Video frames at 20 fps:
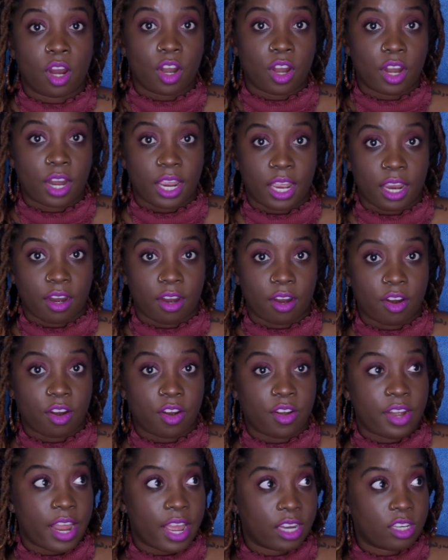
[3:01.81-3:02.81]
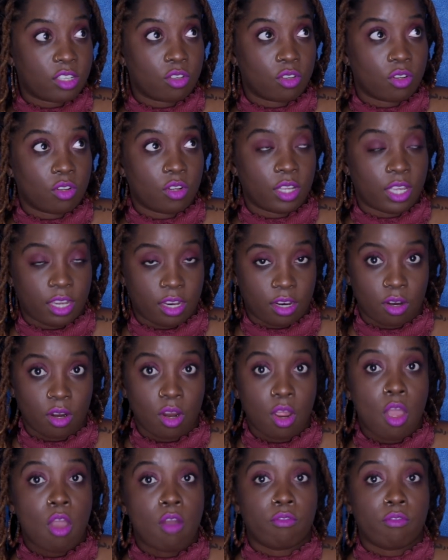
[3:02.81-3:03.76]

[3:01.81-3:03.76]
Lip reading: her hair, her natural hair,